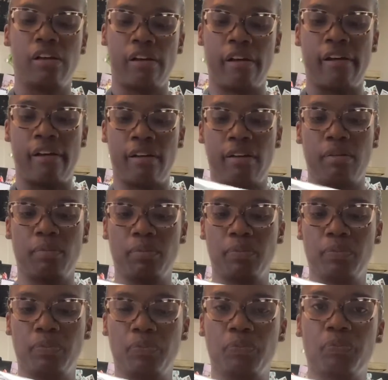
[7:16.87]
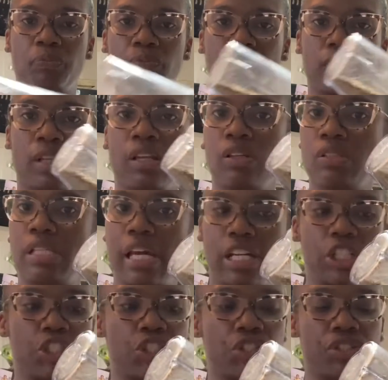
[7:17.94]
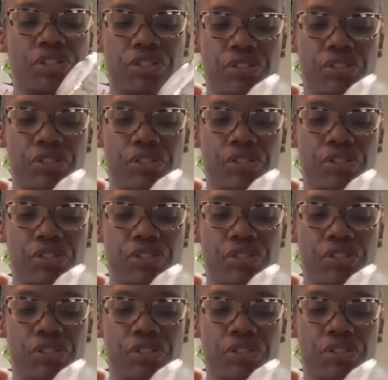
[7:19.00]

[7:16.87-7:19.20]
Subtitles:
a little texture,